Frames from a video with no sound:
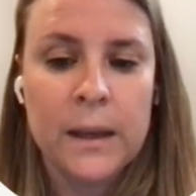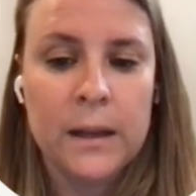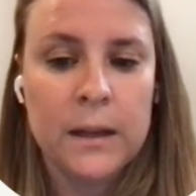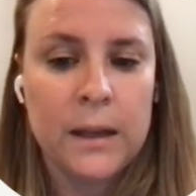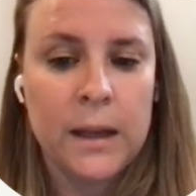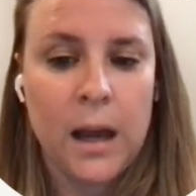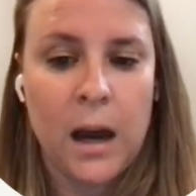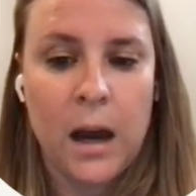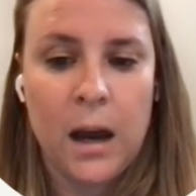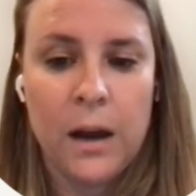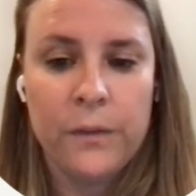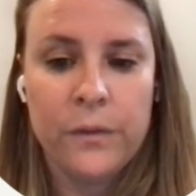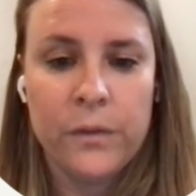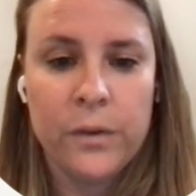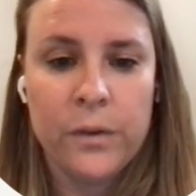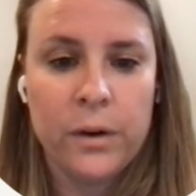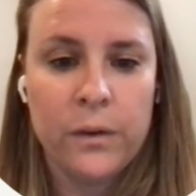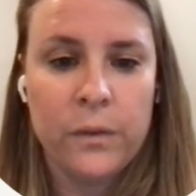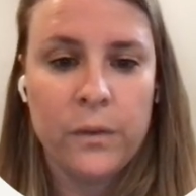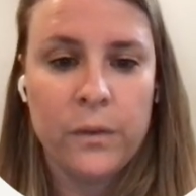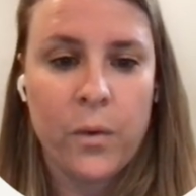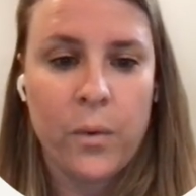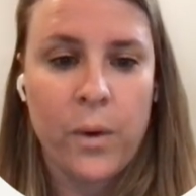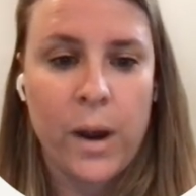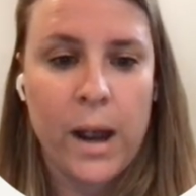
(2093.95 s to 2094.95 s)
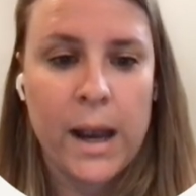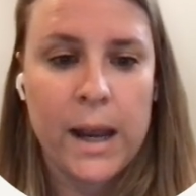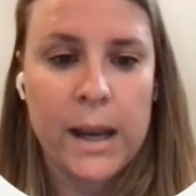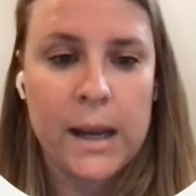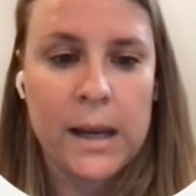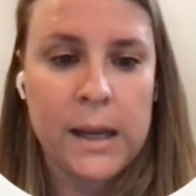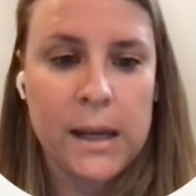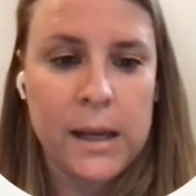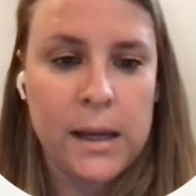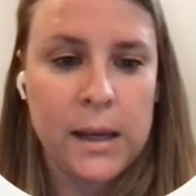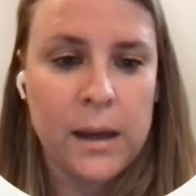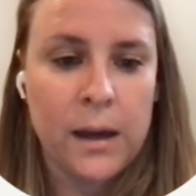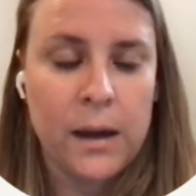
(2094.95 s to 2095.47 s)
And I offer a
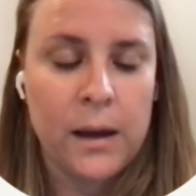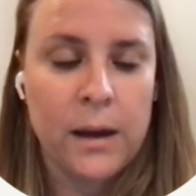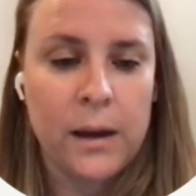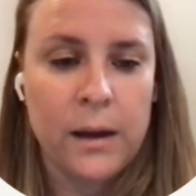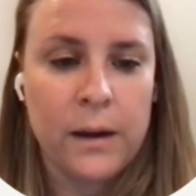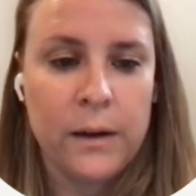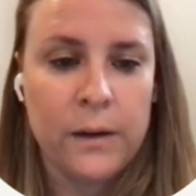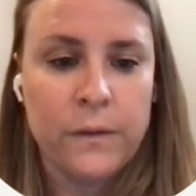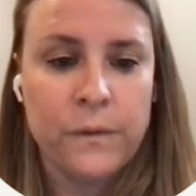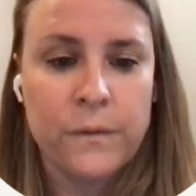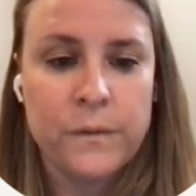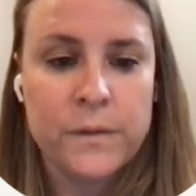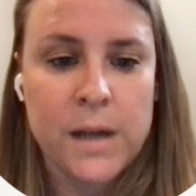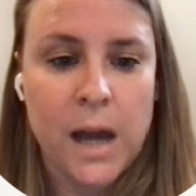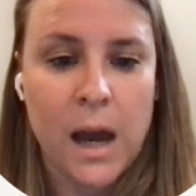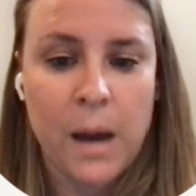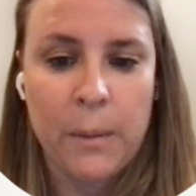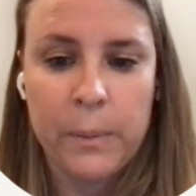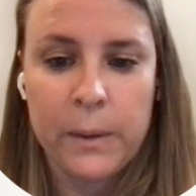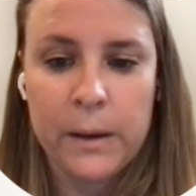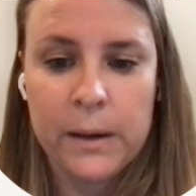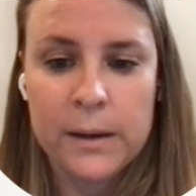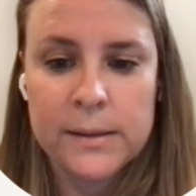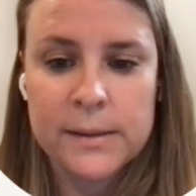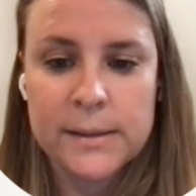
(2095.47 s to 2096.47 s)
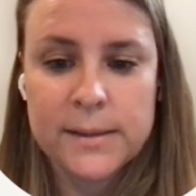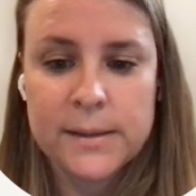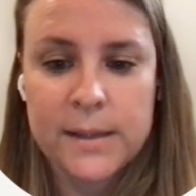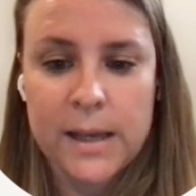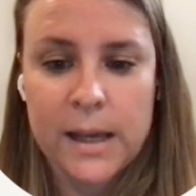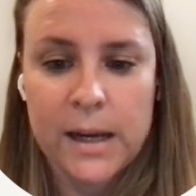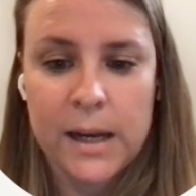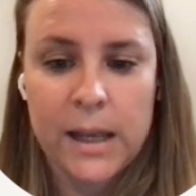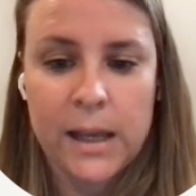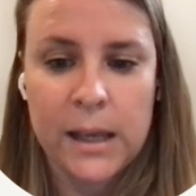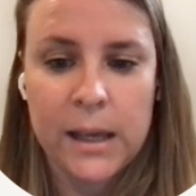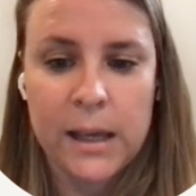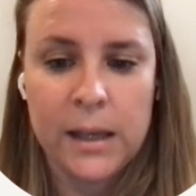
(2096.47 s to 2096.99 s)
variety of topics
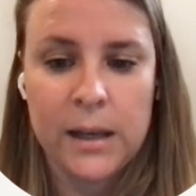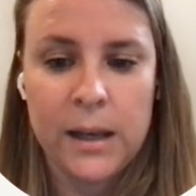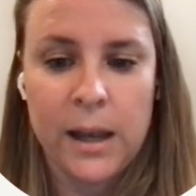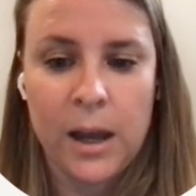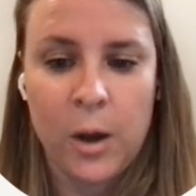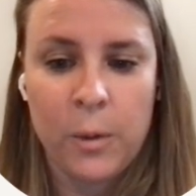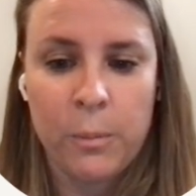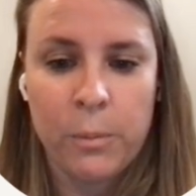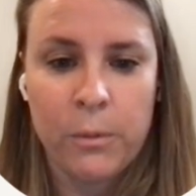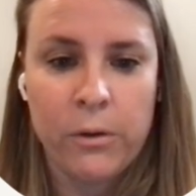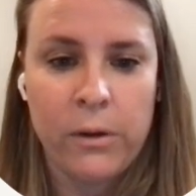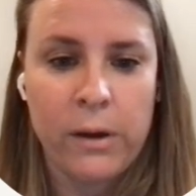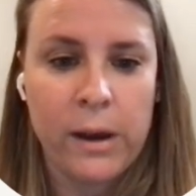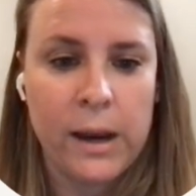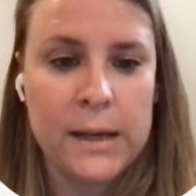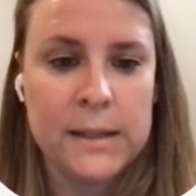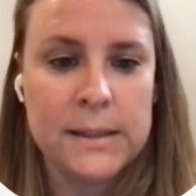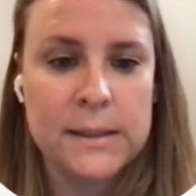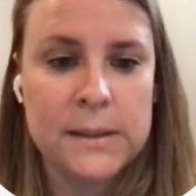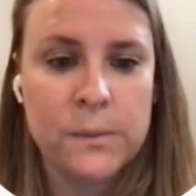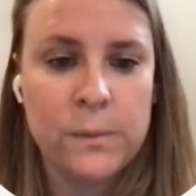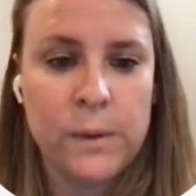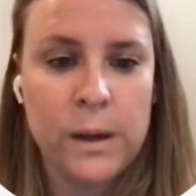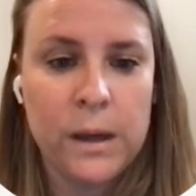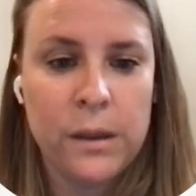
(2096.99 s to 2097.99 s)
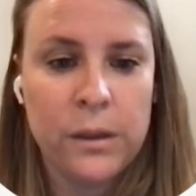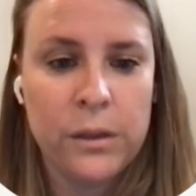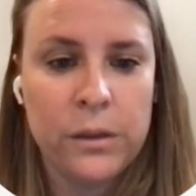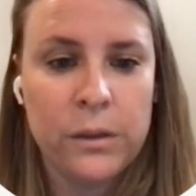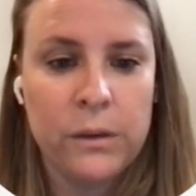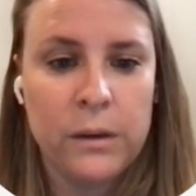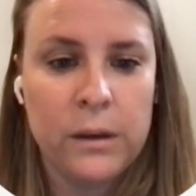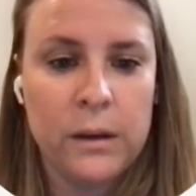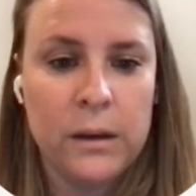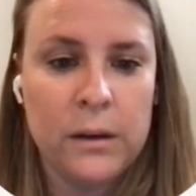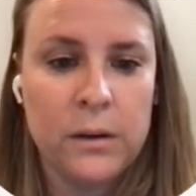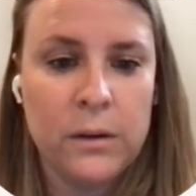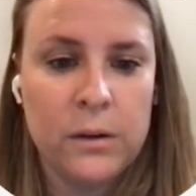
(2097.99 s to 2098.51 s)
that I can help clients with
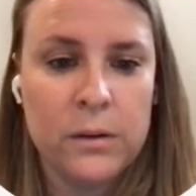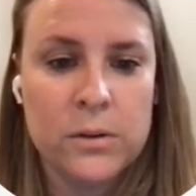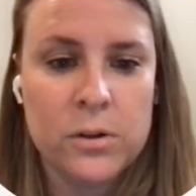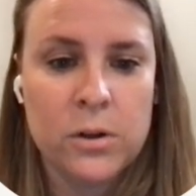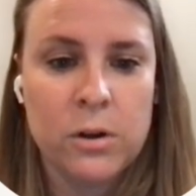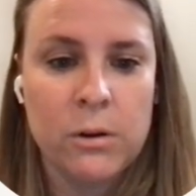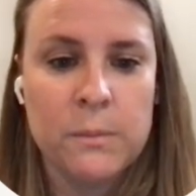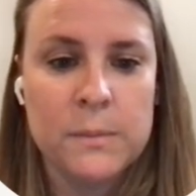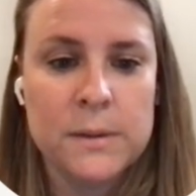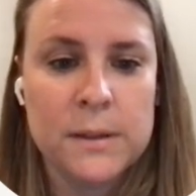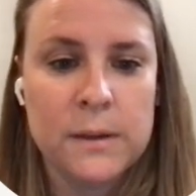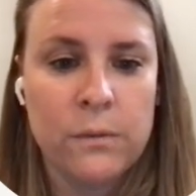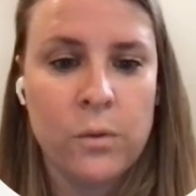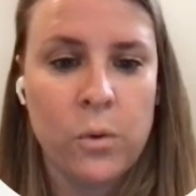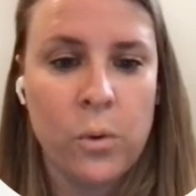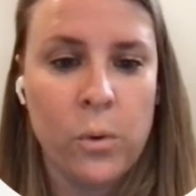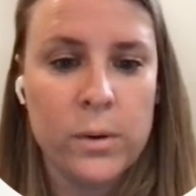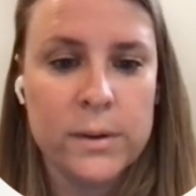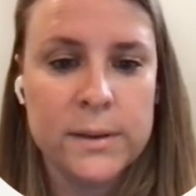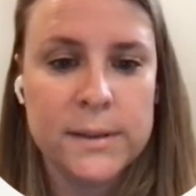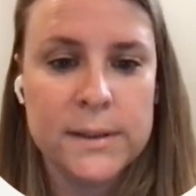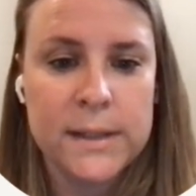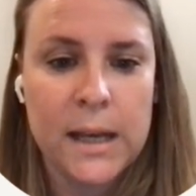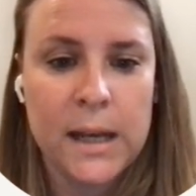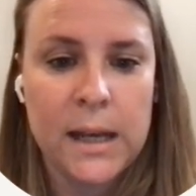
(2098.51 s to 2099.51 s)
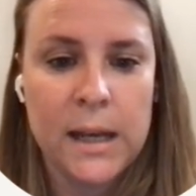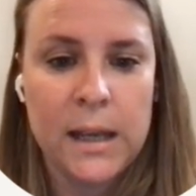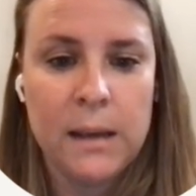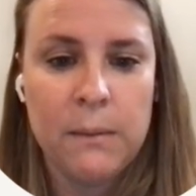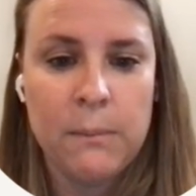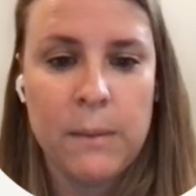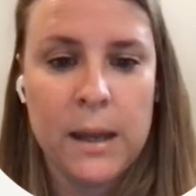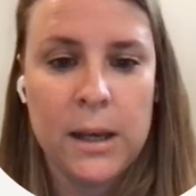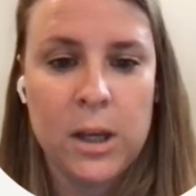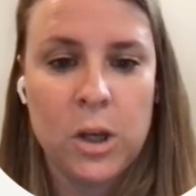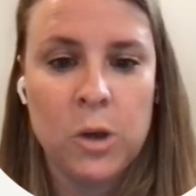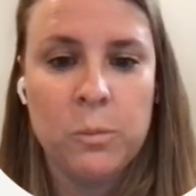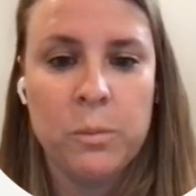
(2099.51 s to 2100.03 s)
in terms of goal
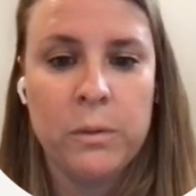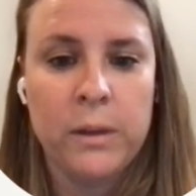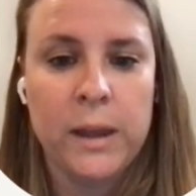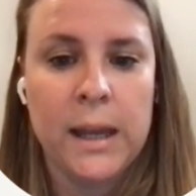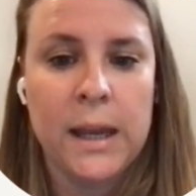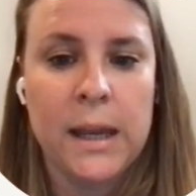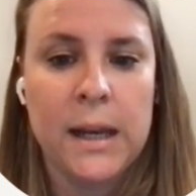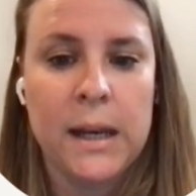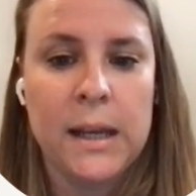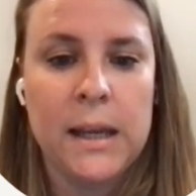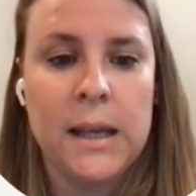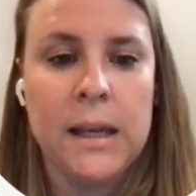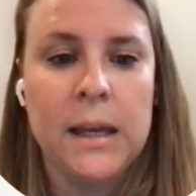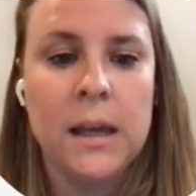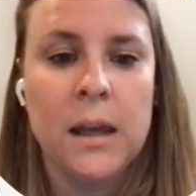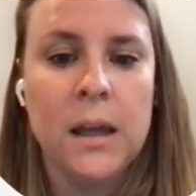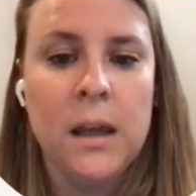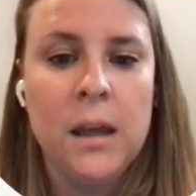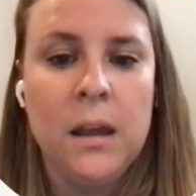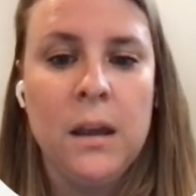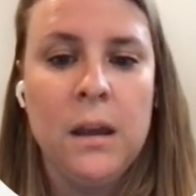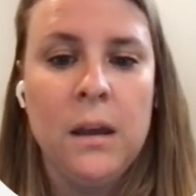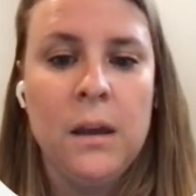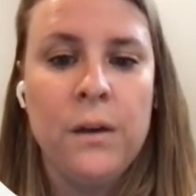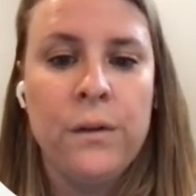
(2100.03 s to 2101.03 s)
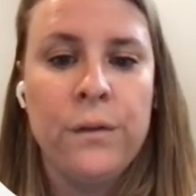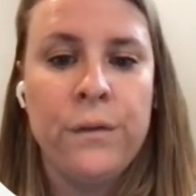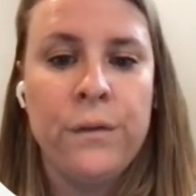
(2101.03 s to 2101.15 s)
setting, menu planning,